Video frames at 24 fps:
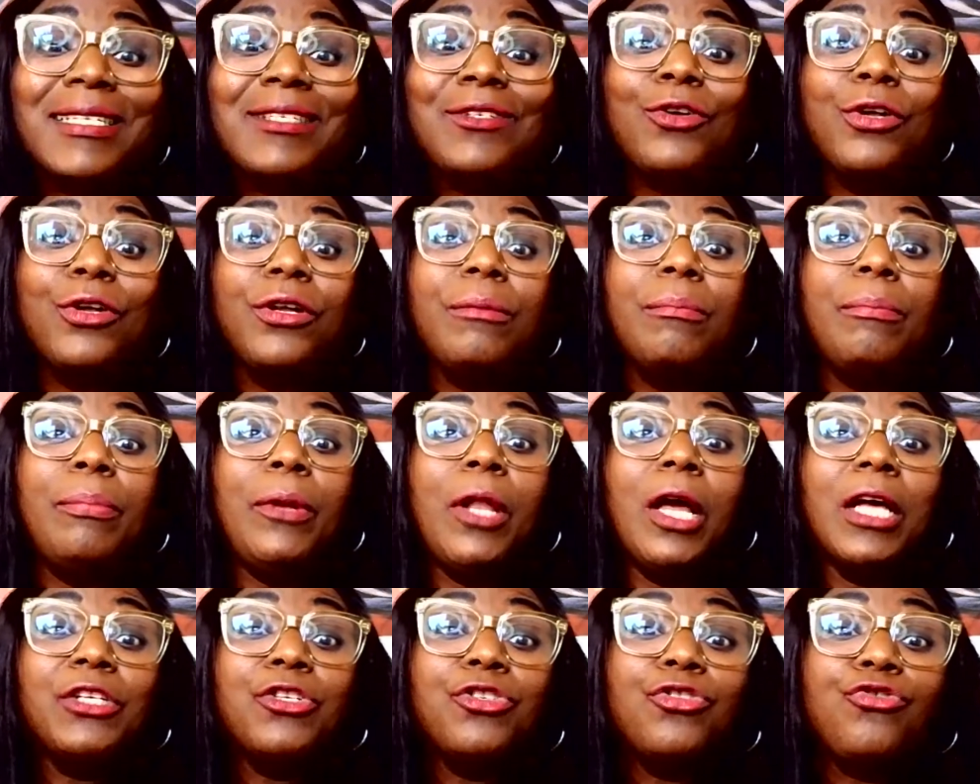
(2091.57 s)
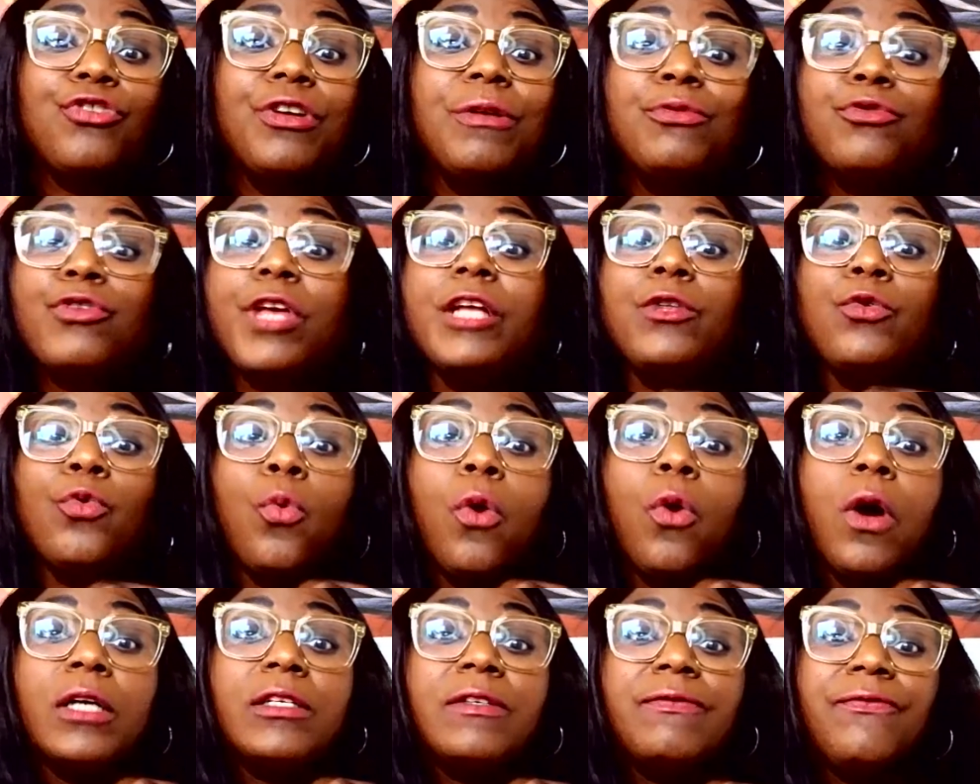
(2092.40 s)
to the bloodstream, so it
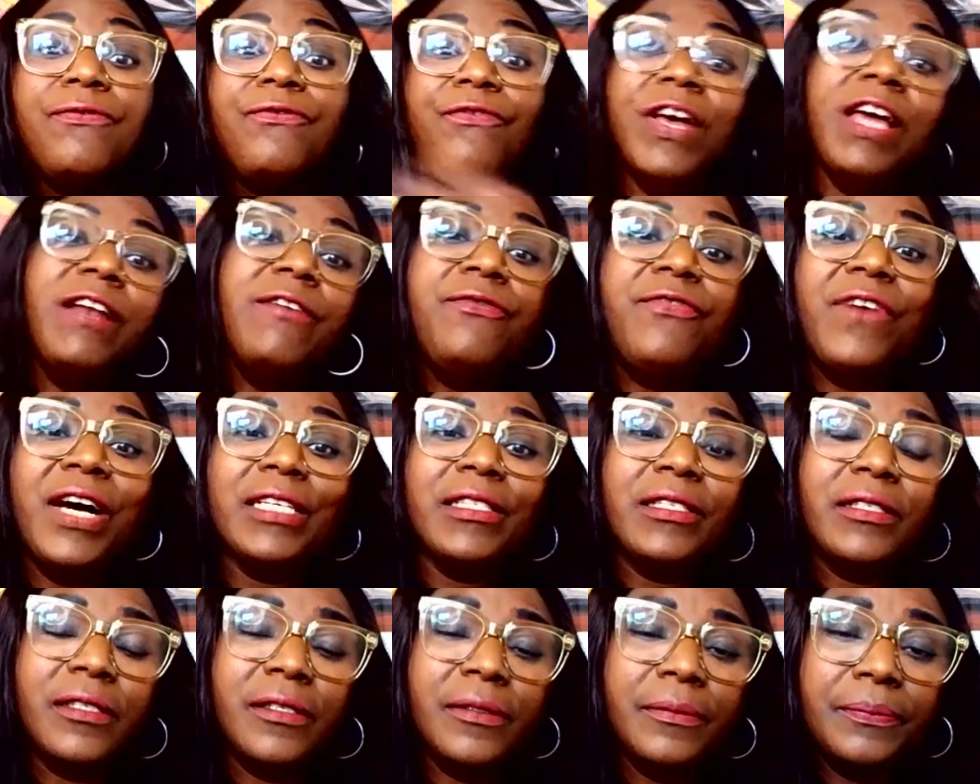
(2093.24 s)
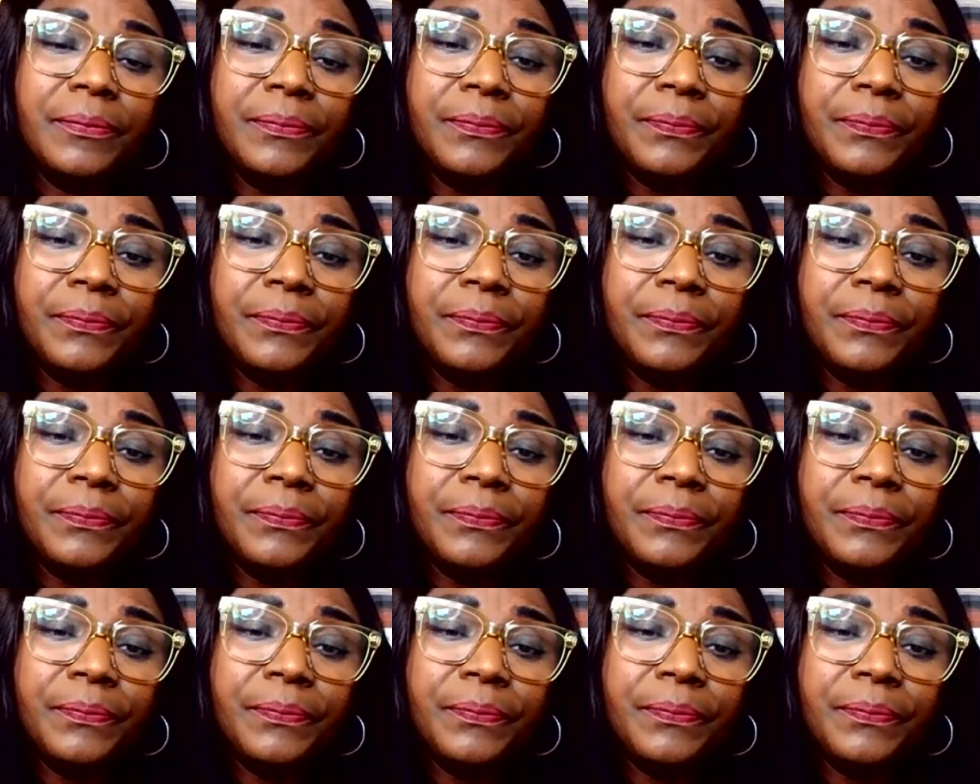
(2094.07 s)
works very fast.